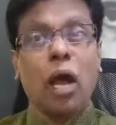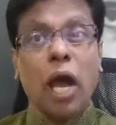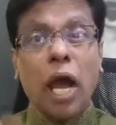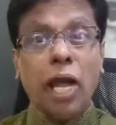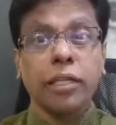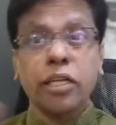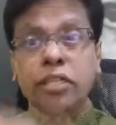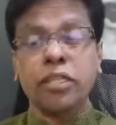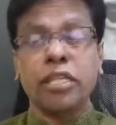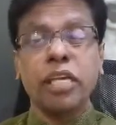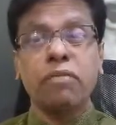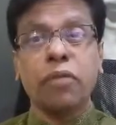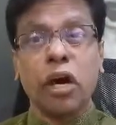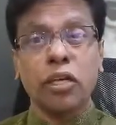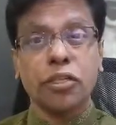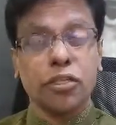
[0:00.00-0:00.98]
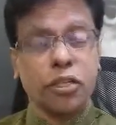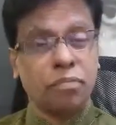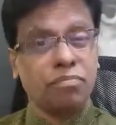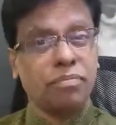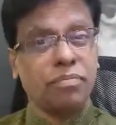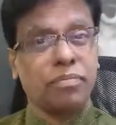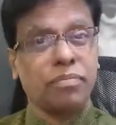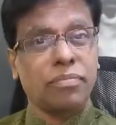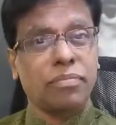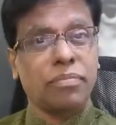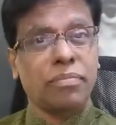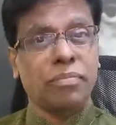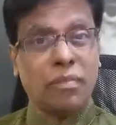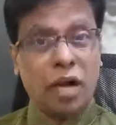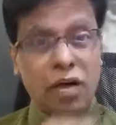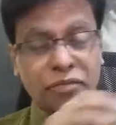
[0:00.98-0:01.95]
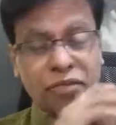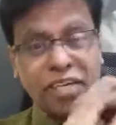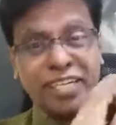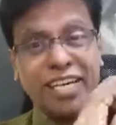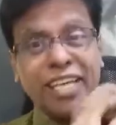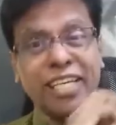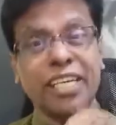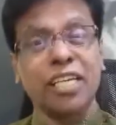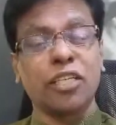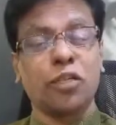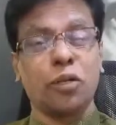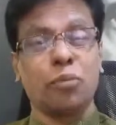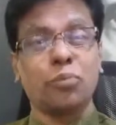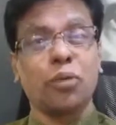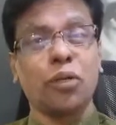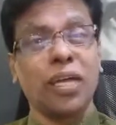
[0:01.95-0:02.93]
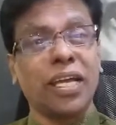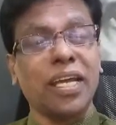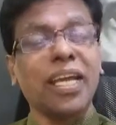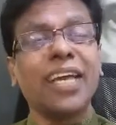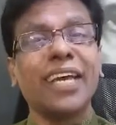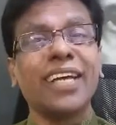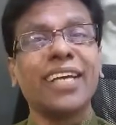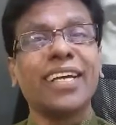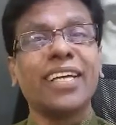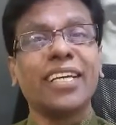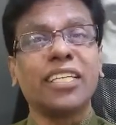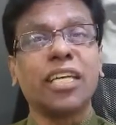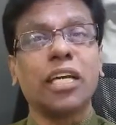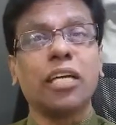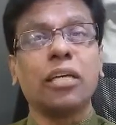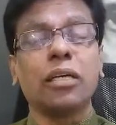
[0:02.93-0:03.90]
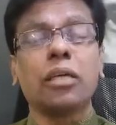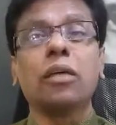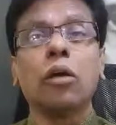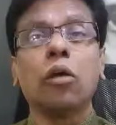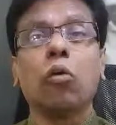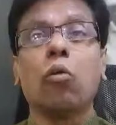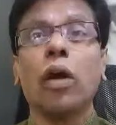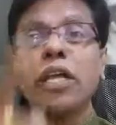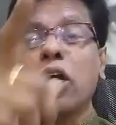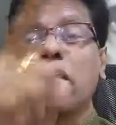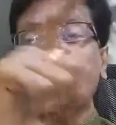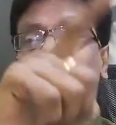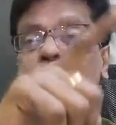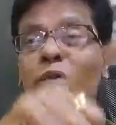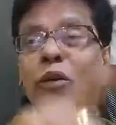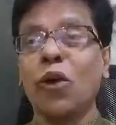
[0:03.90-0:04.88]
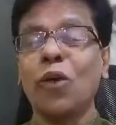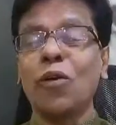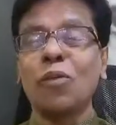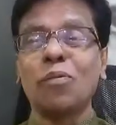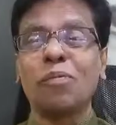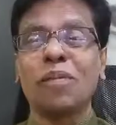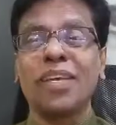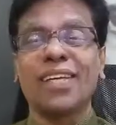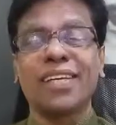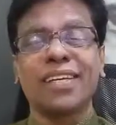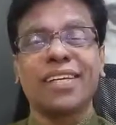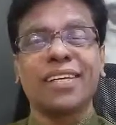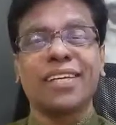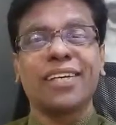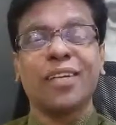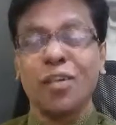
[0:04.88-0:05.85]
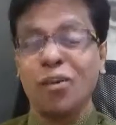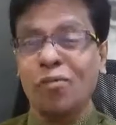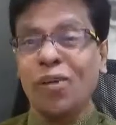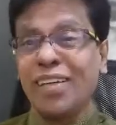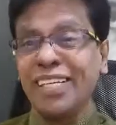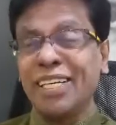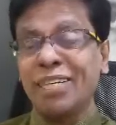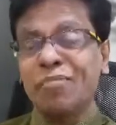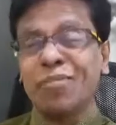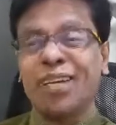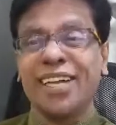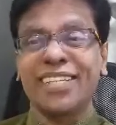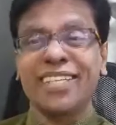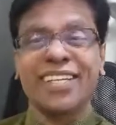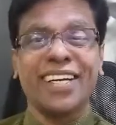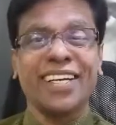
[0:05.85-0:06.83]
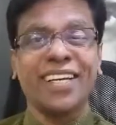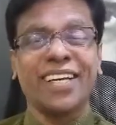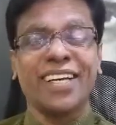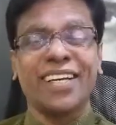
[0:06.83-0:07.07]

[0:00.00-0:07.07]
And the thief asked him, after taking the booty, he said, "Why are you following me?" You know what did Mullah say?